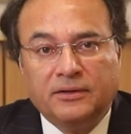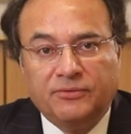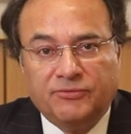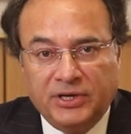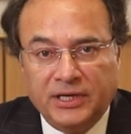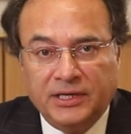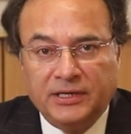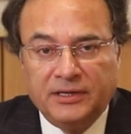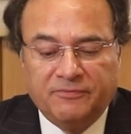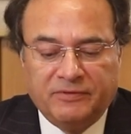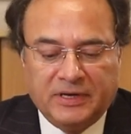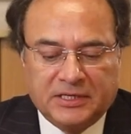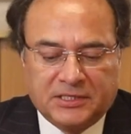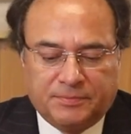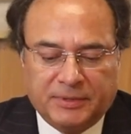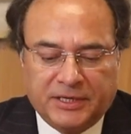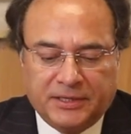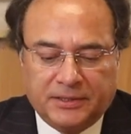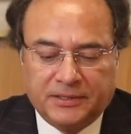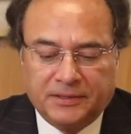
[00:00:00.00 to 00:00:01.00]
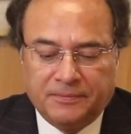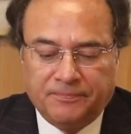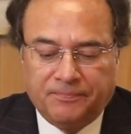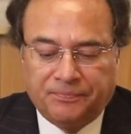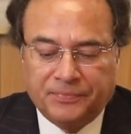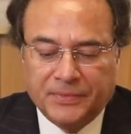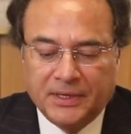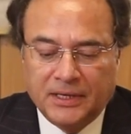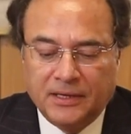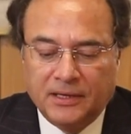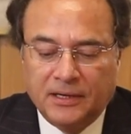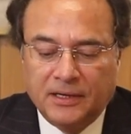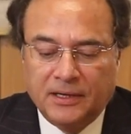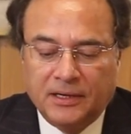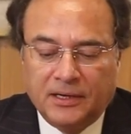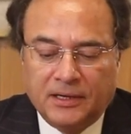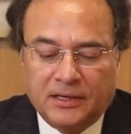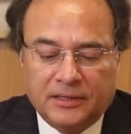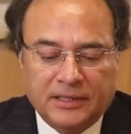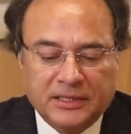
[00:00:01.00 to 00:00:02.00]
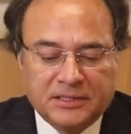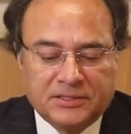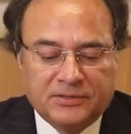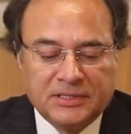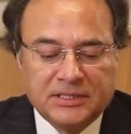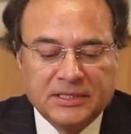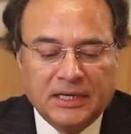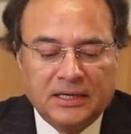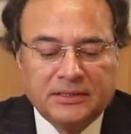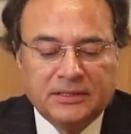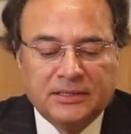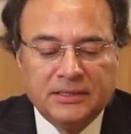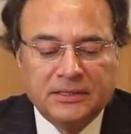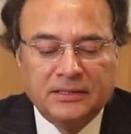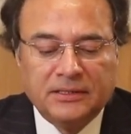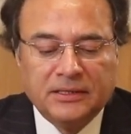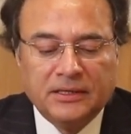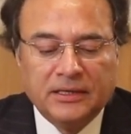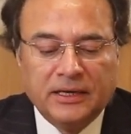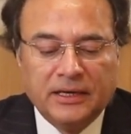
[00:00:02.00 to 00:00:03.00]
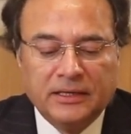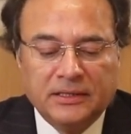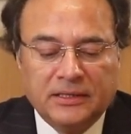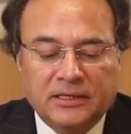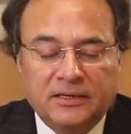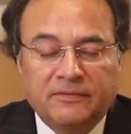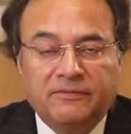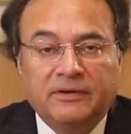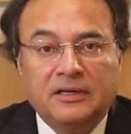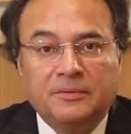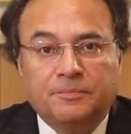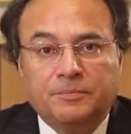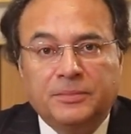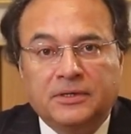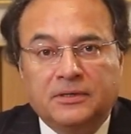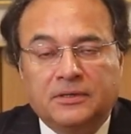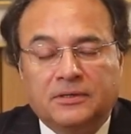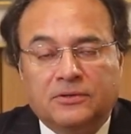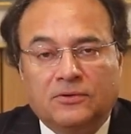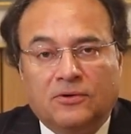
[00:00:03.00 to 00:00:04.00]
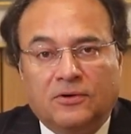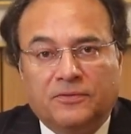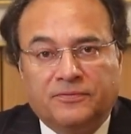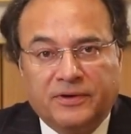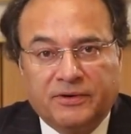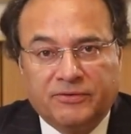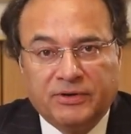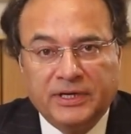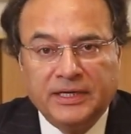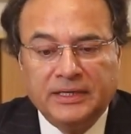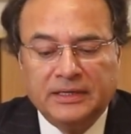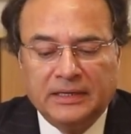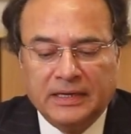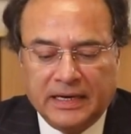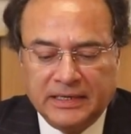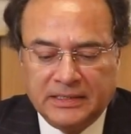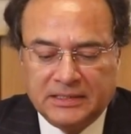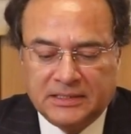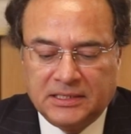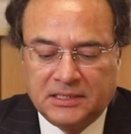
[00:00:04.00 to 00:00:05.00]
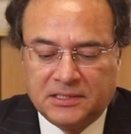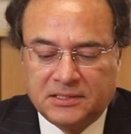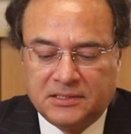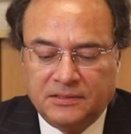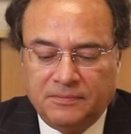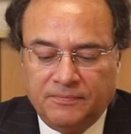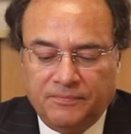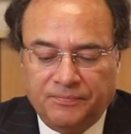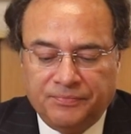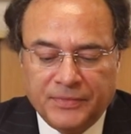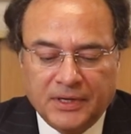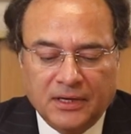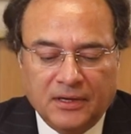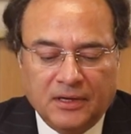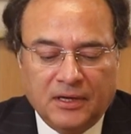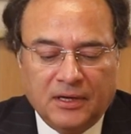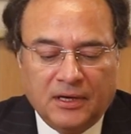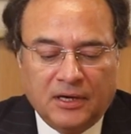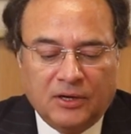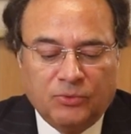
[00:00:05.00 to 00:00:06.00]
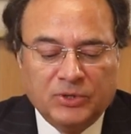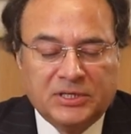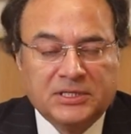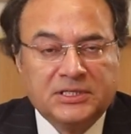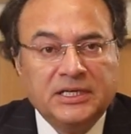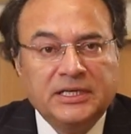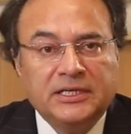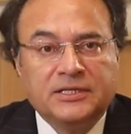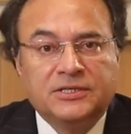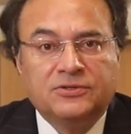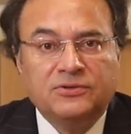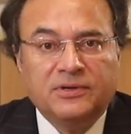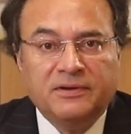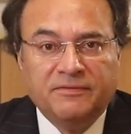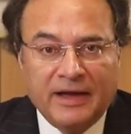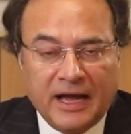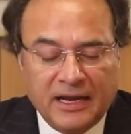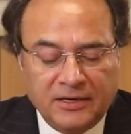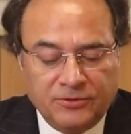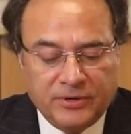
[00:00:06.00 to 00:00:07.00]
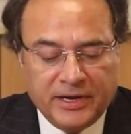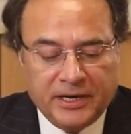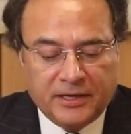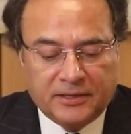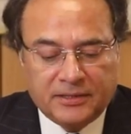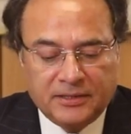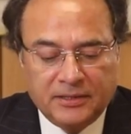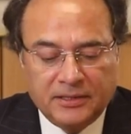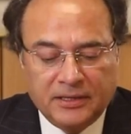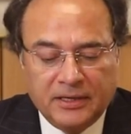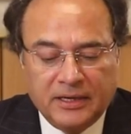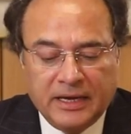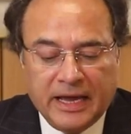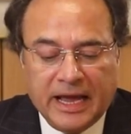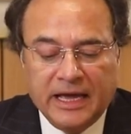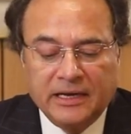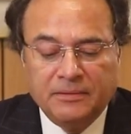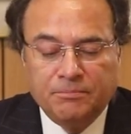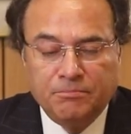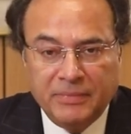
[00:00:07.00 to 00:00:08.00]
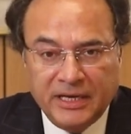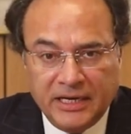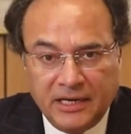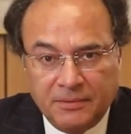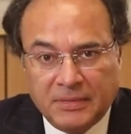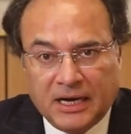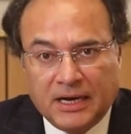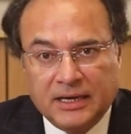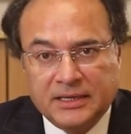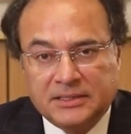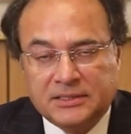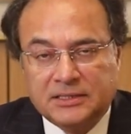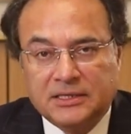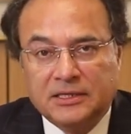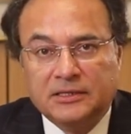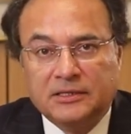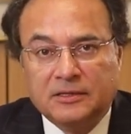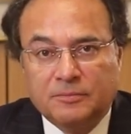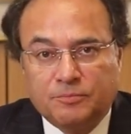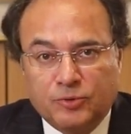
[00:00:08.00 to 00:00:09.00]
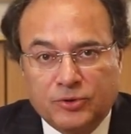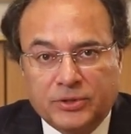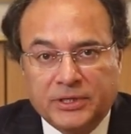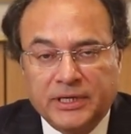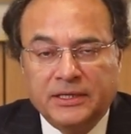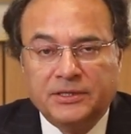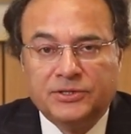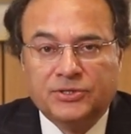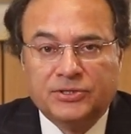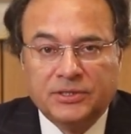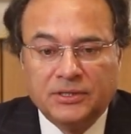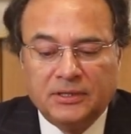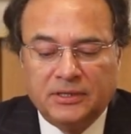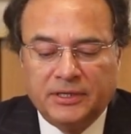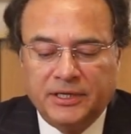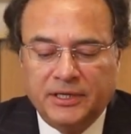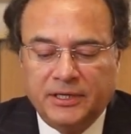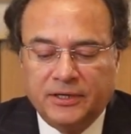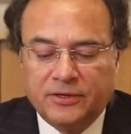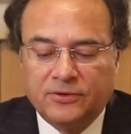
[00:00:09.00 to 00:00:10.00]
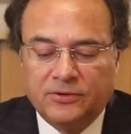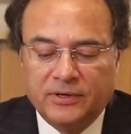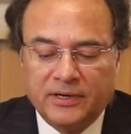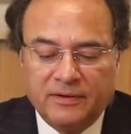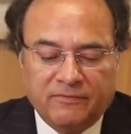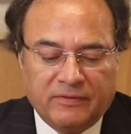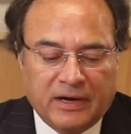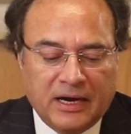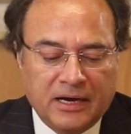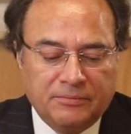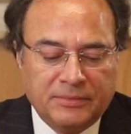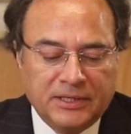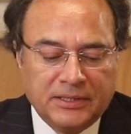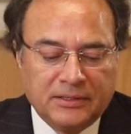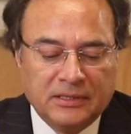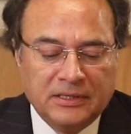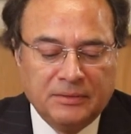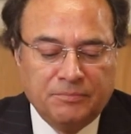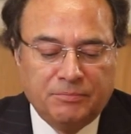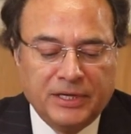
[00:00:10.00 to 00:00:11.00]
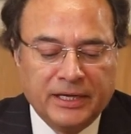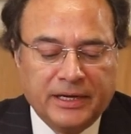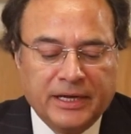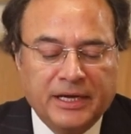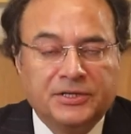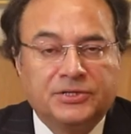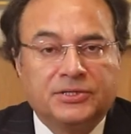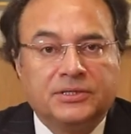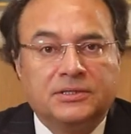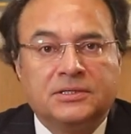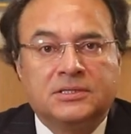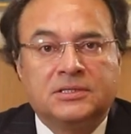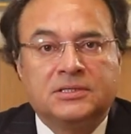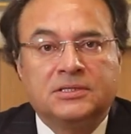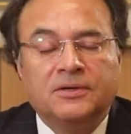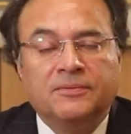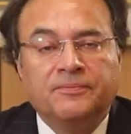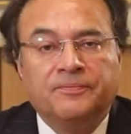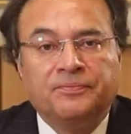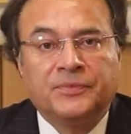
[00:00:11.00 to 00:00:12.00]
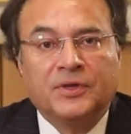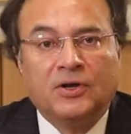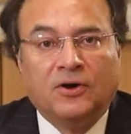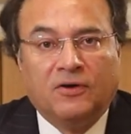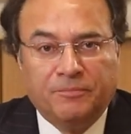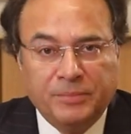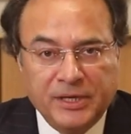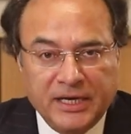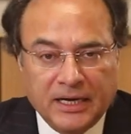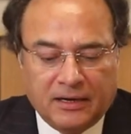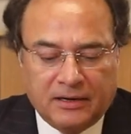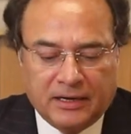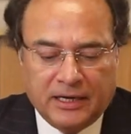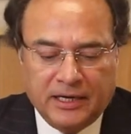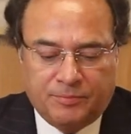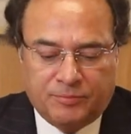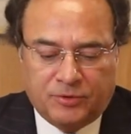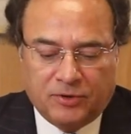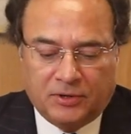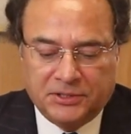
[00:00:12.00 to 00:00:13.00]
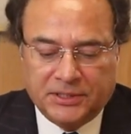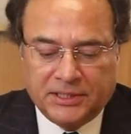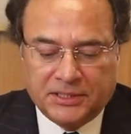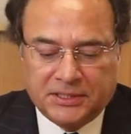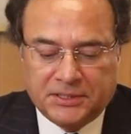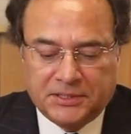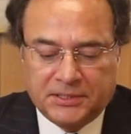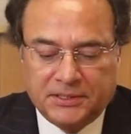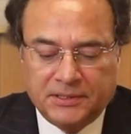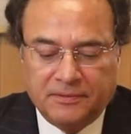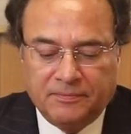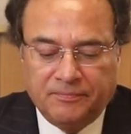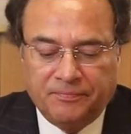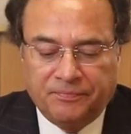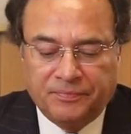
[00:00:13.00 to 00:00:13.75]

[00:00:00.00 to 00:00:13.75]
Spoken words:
green investment. This resulted in the development of a green light system, which seeks to evaluate and minimize the potential eco-environmental implications of BRI projects.